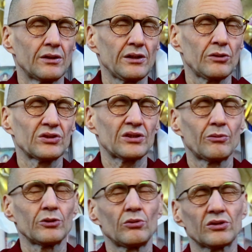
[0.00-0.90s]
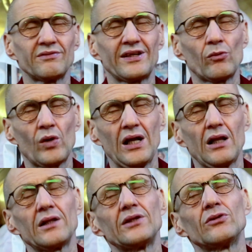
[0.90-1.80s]
Here was someone who wasn't very
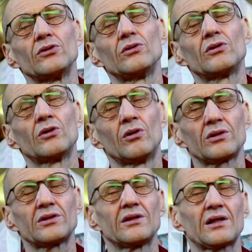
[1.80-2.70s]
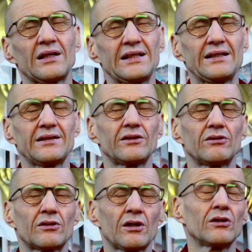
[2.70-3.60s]
well and who cooked and cleaned
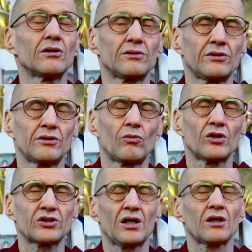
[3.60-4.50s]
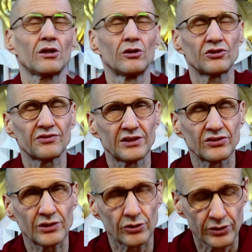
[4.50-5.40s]
and washed our clothes for
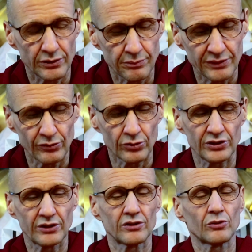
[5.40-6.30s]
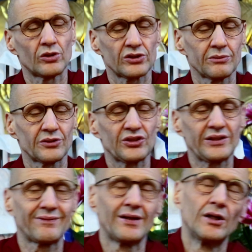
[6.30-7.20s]
us children before she got a washing machine.